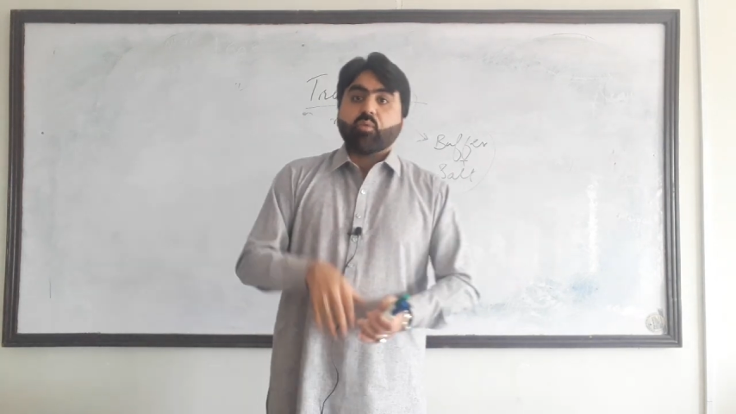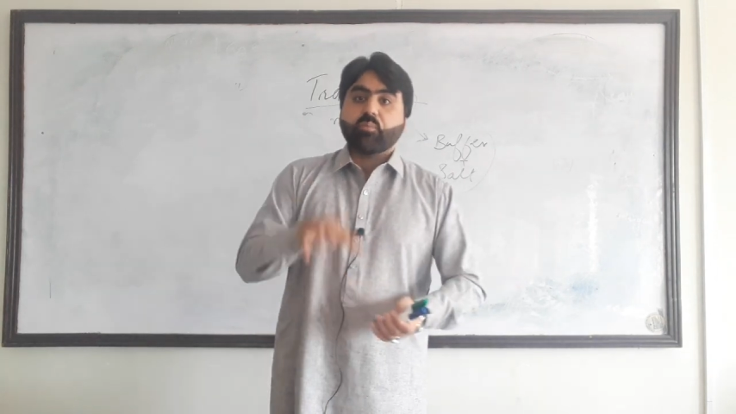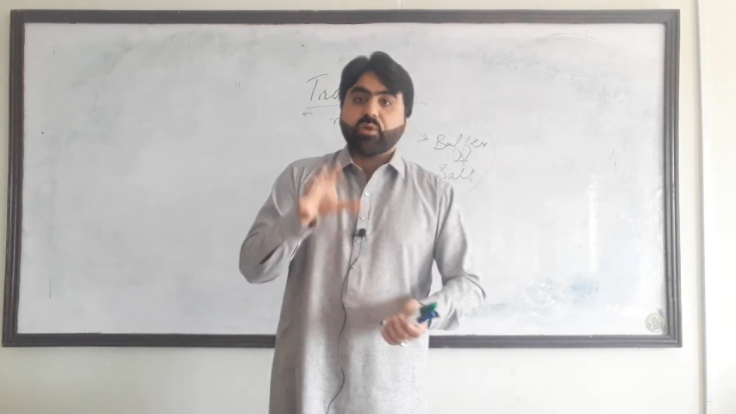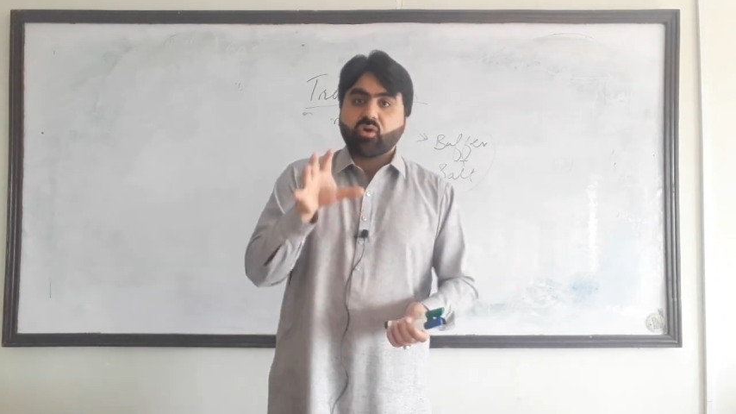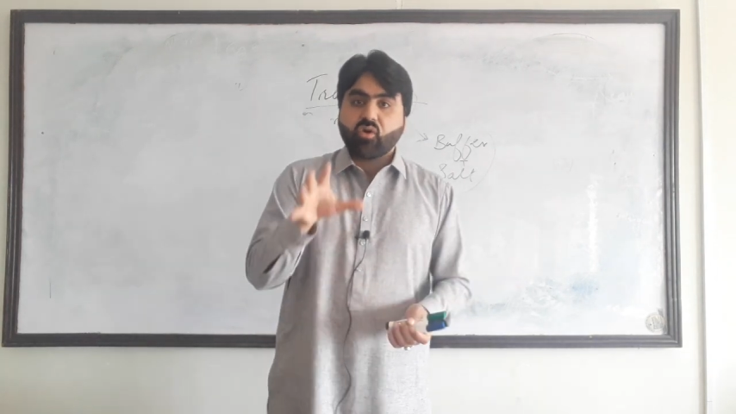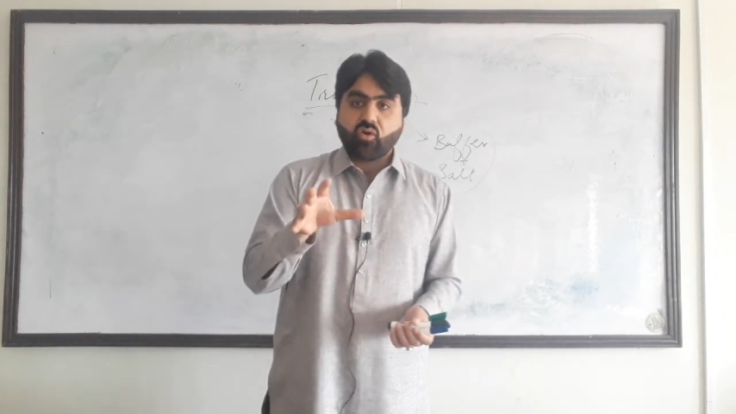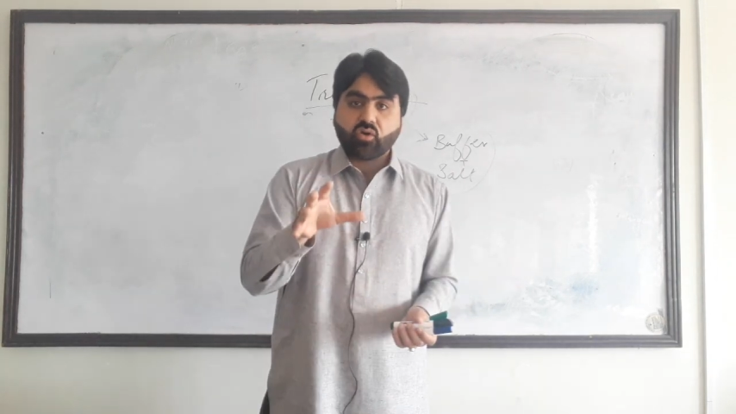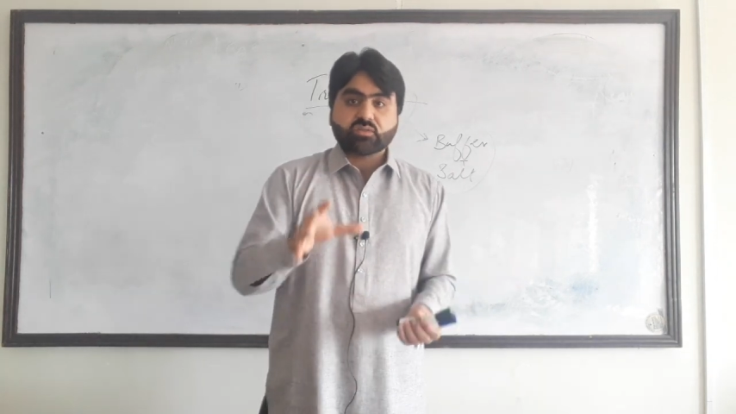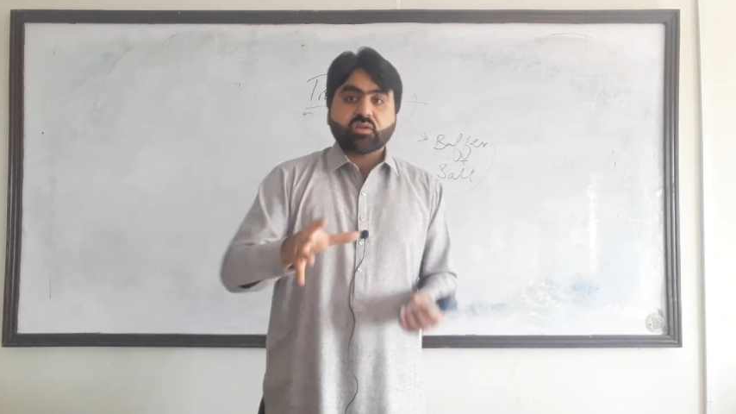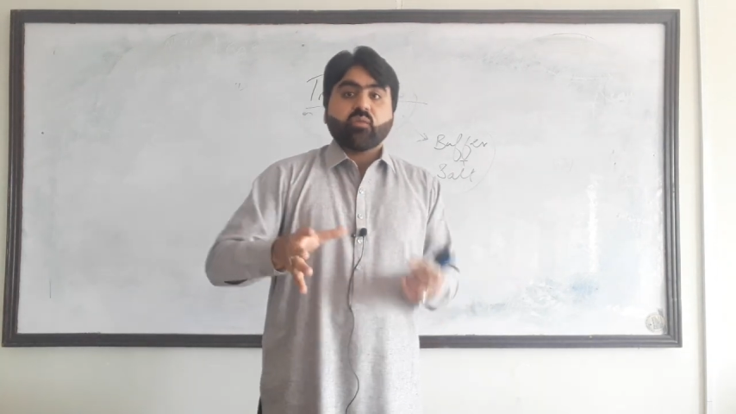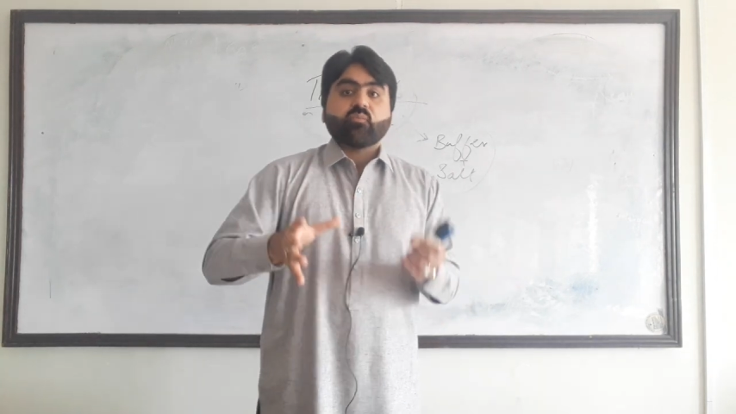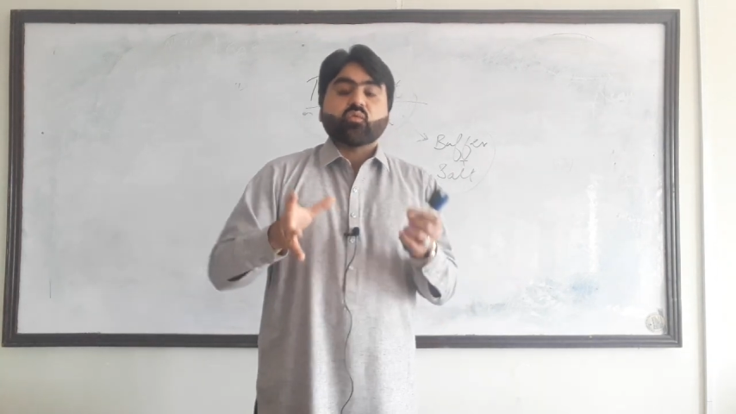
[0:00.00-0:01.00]

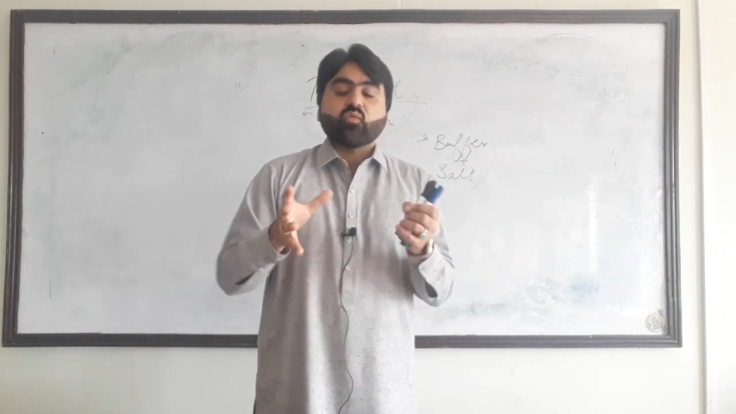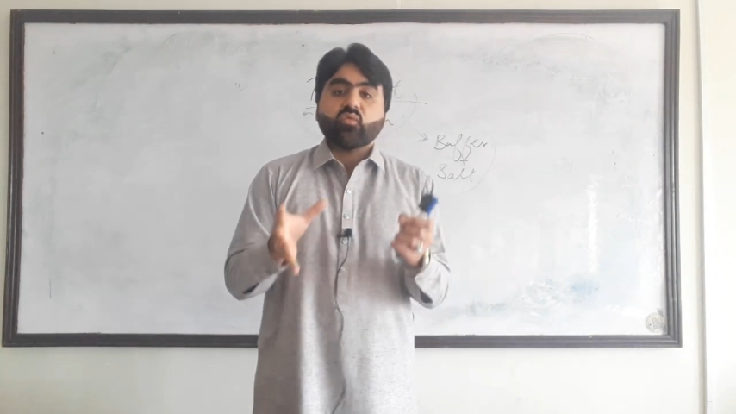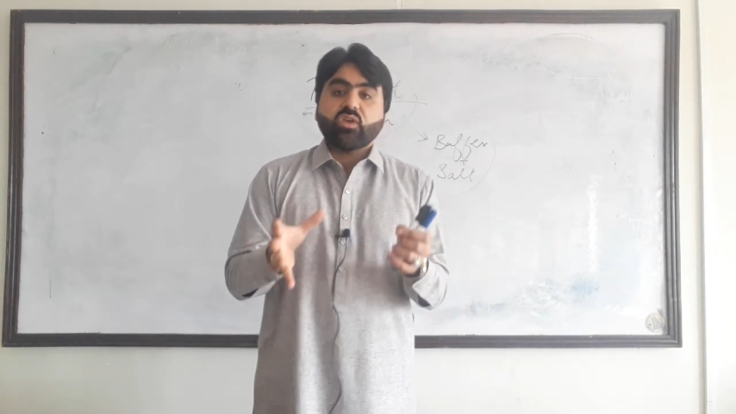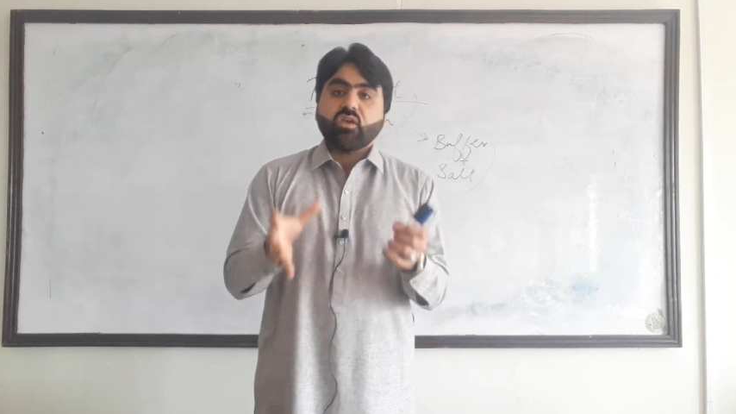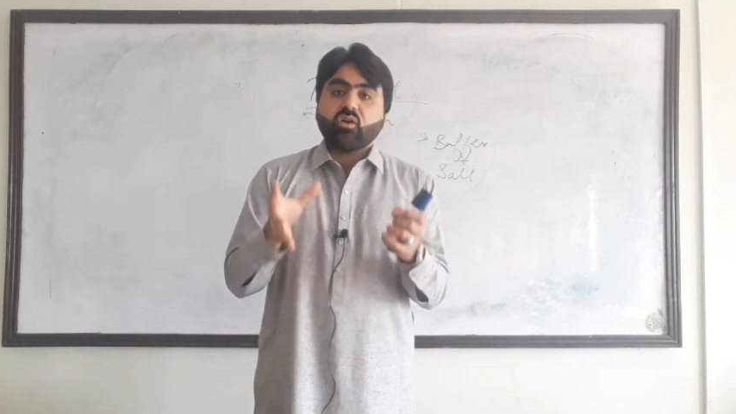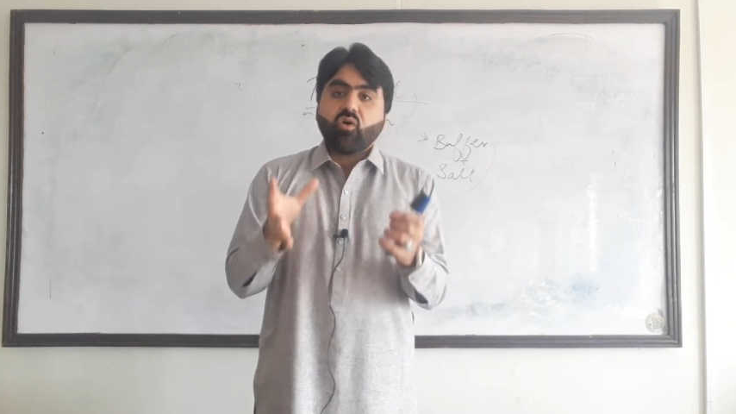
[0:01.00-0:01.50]
because we